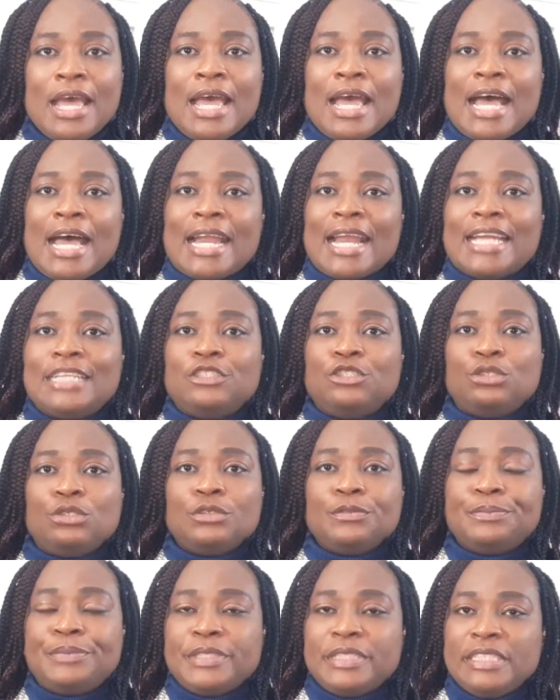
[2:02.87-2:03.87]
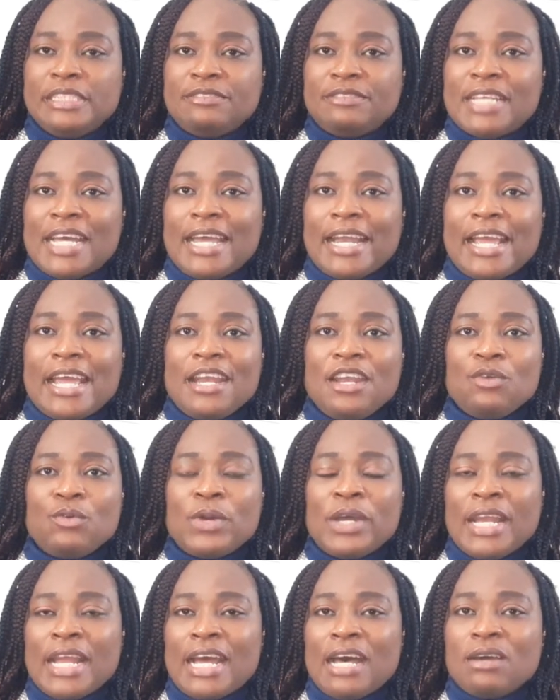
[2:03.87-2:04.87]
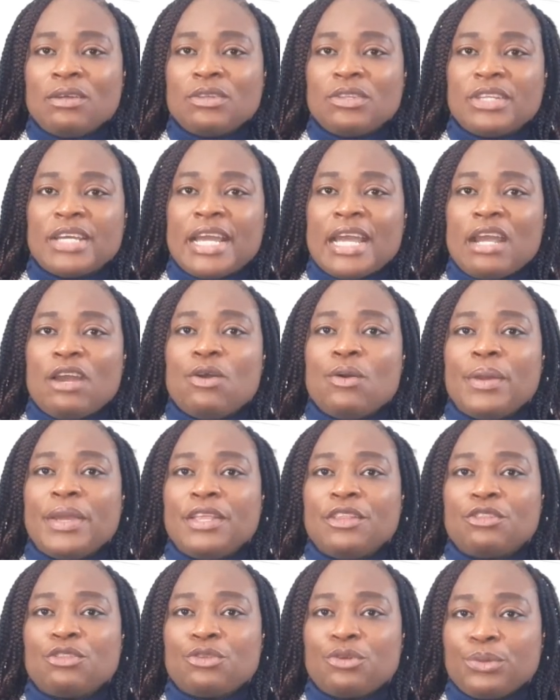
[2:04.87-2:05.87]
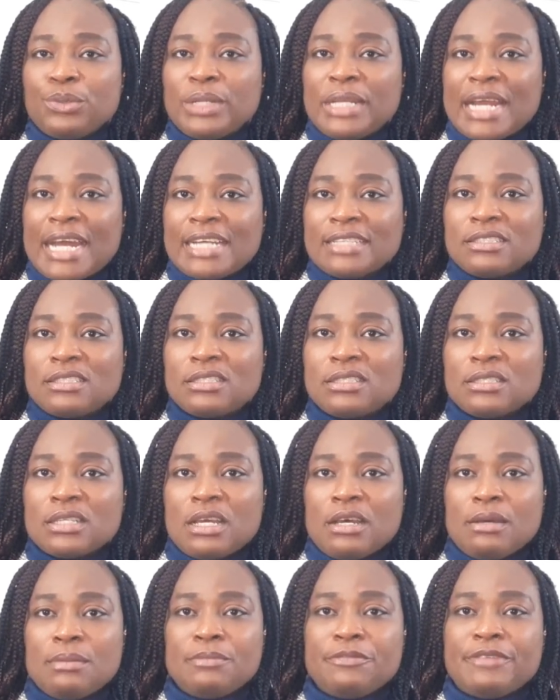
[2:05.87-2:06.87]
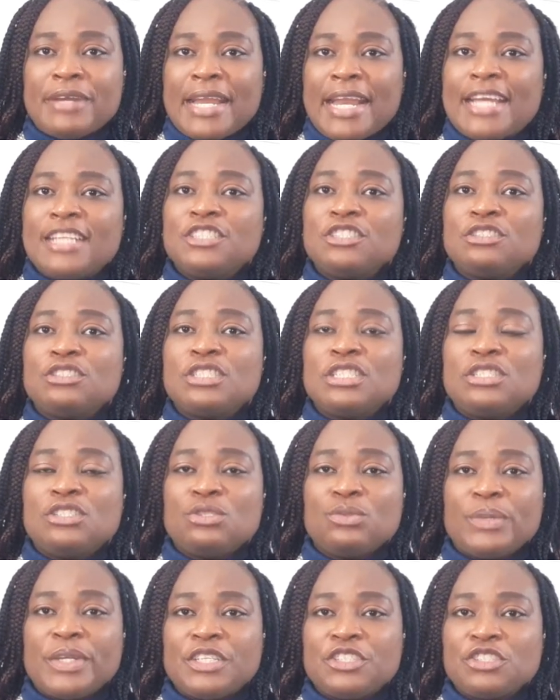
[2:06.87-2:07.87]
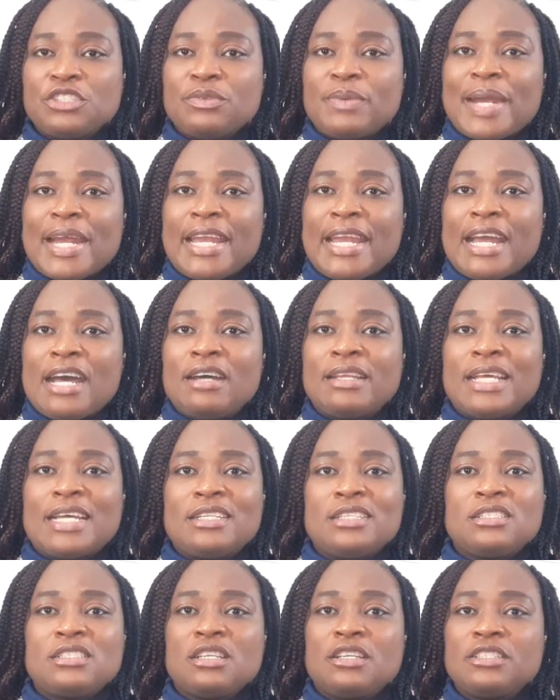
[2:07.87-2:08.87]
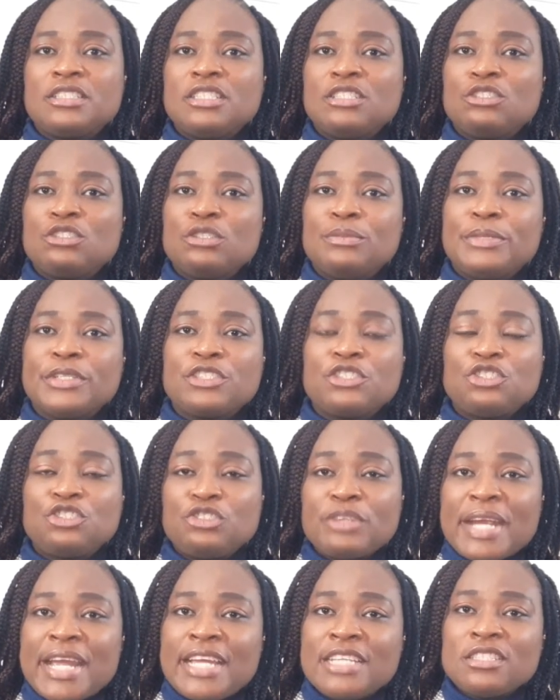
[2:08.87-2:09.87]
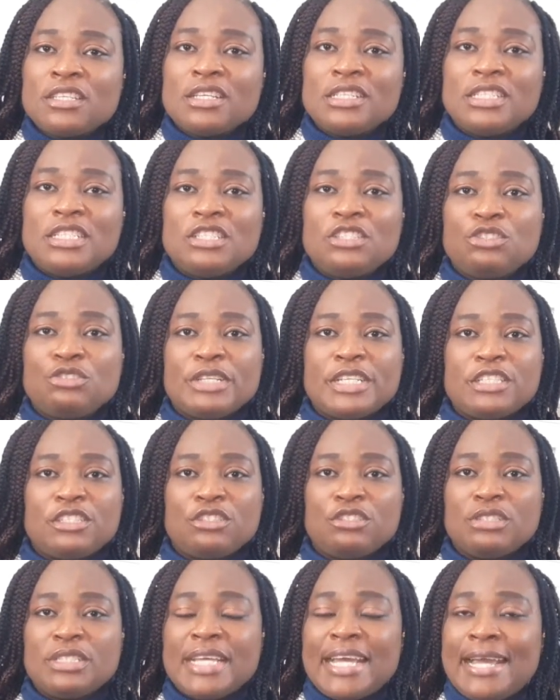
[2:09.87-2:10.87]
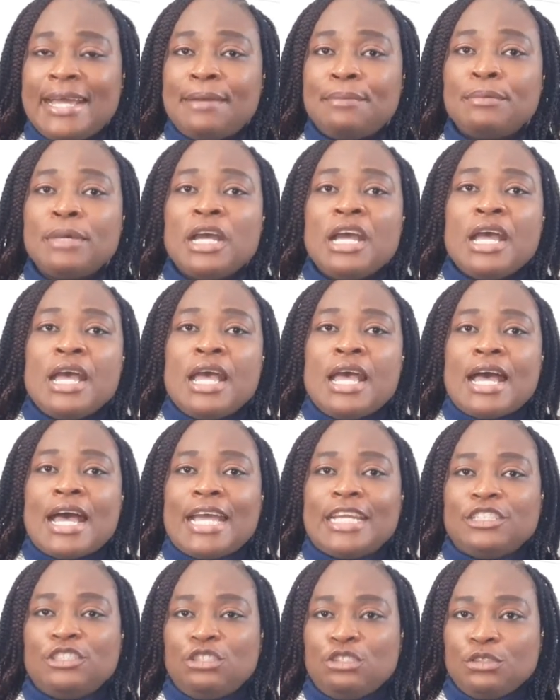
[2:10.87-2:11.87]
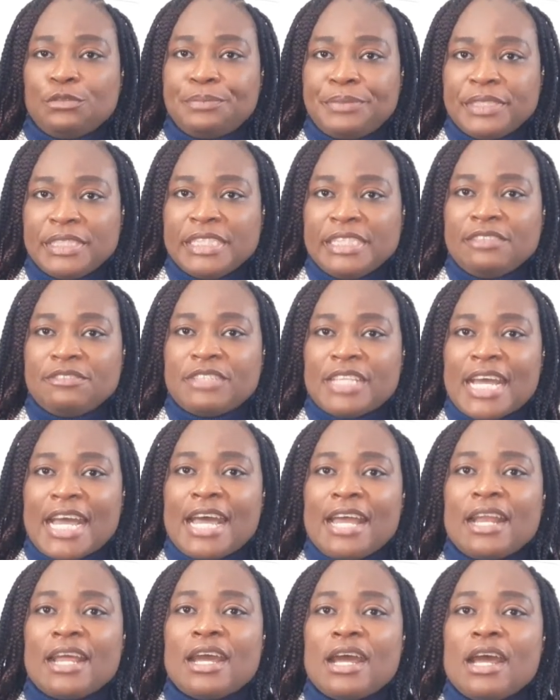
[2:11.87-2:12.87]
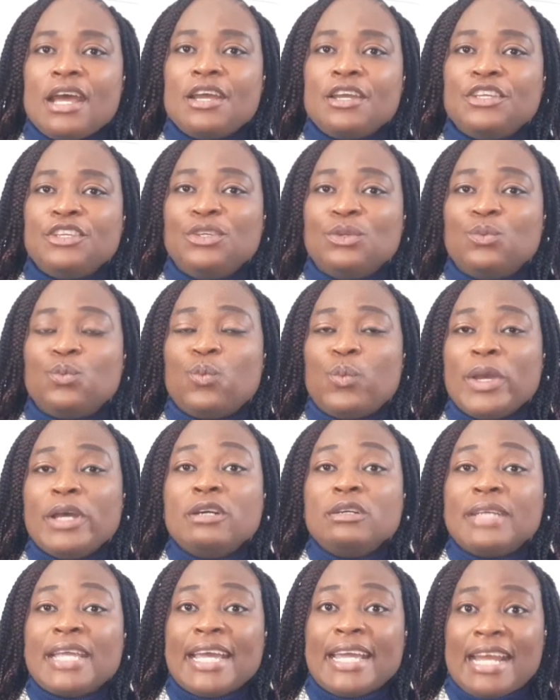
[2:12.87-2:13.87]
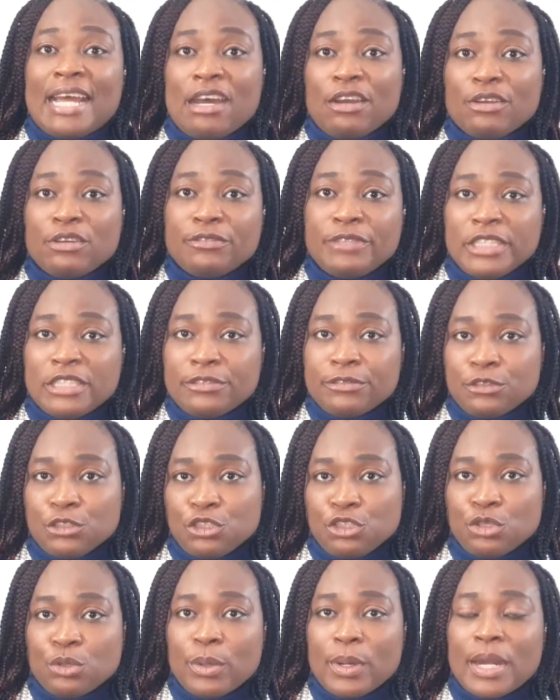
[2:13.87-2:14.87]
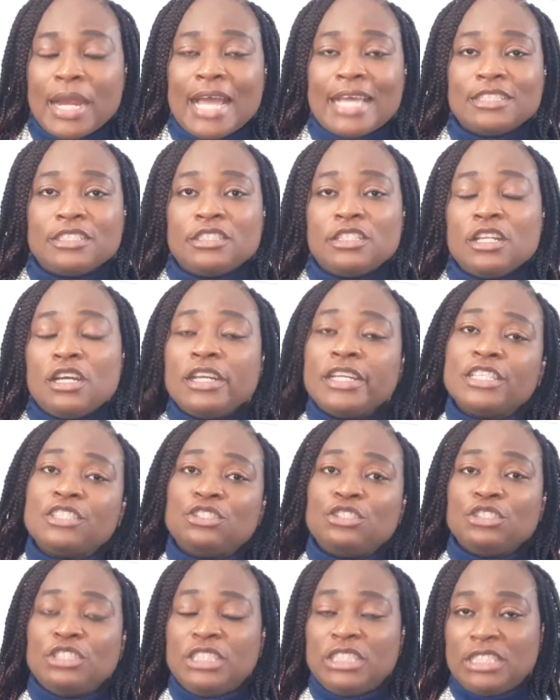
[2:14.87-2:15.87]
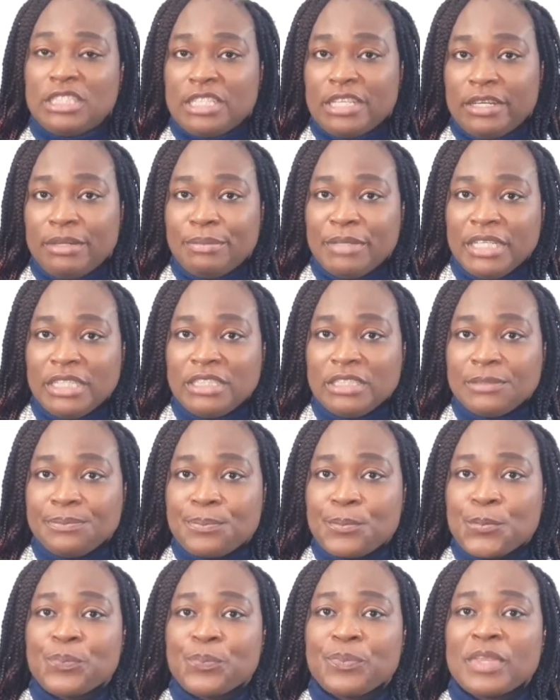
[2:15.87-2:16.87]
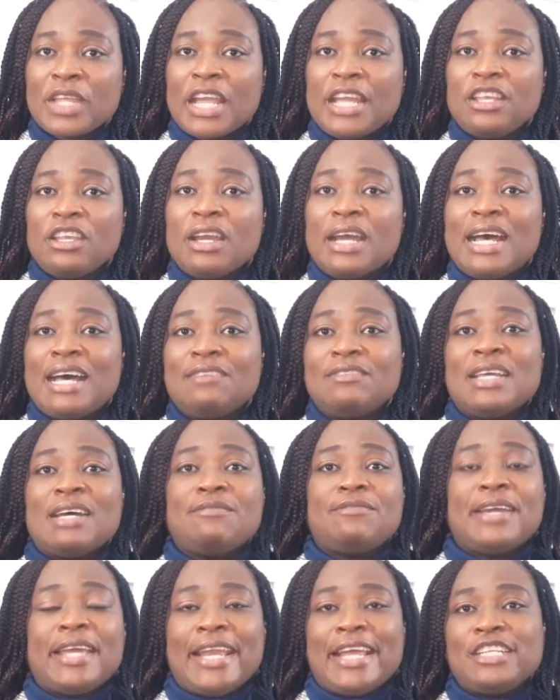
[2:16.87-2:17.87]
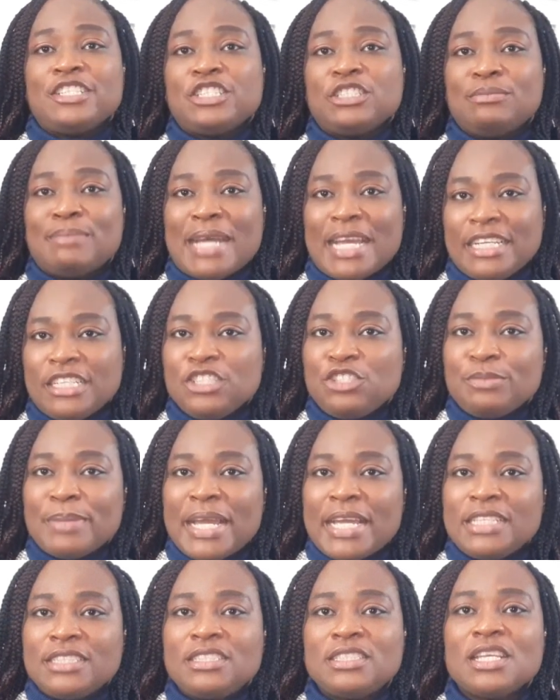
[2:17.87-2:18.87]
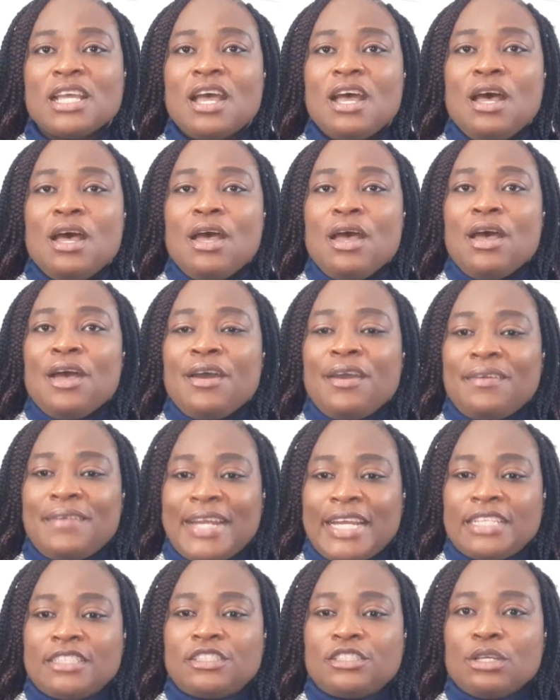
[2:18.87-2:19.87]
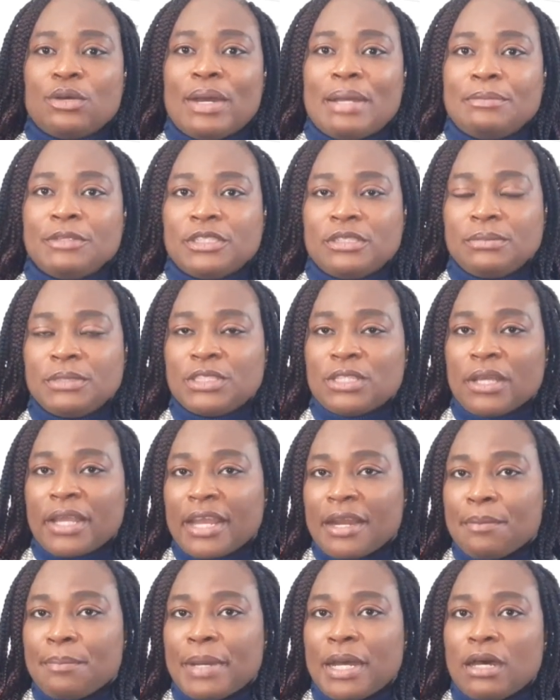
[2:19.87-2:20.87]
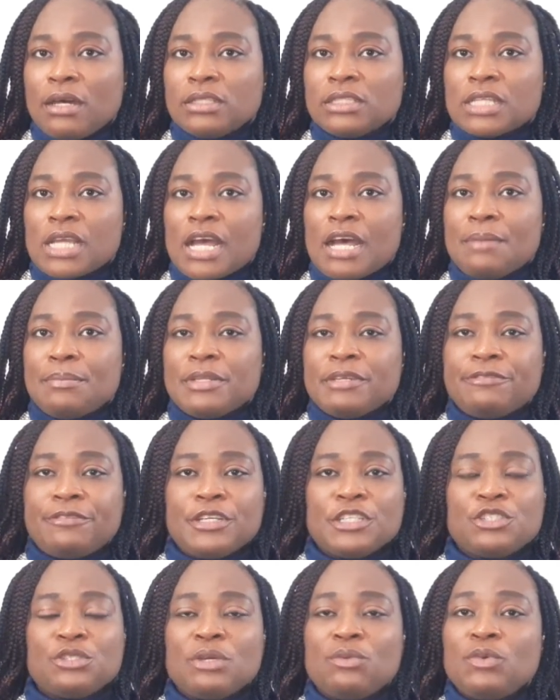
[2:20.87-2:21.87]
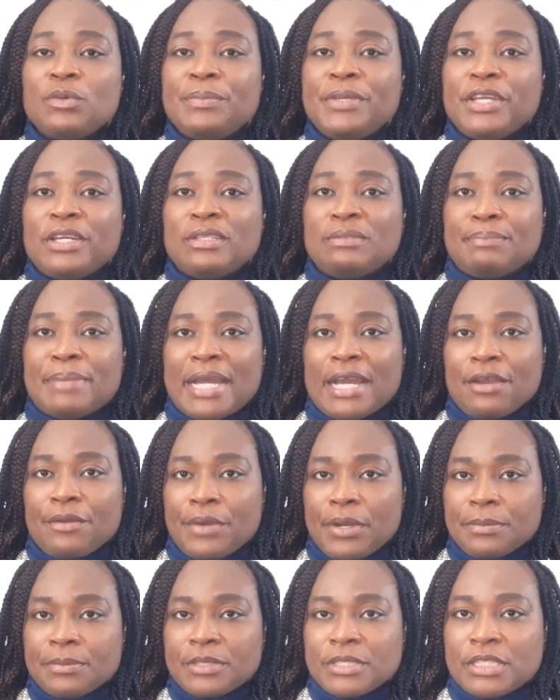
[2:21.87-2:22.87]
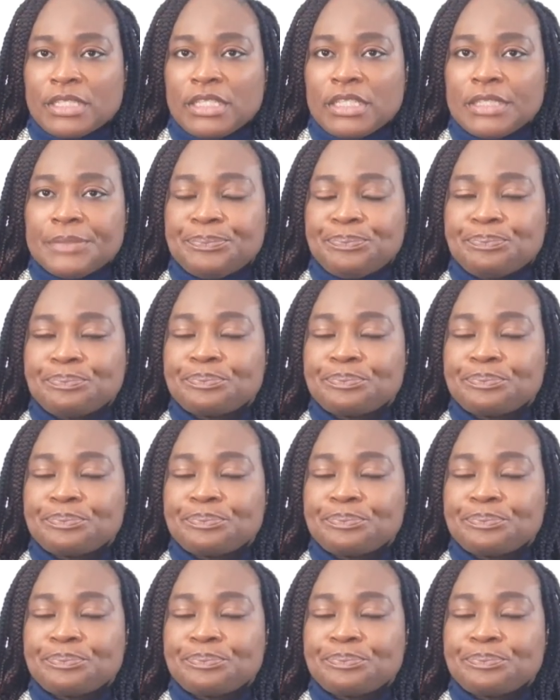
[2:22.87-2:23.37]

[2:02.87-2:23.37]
And I do believe that anyone out there going through that financial situation right now that is causing so much stress or distress to them, I do believe that you will get out of it for sure, as long as you're determined and you have that financial management. All right, so I'm going to be talking about the first one will be on bankruptcy.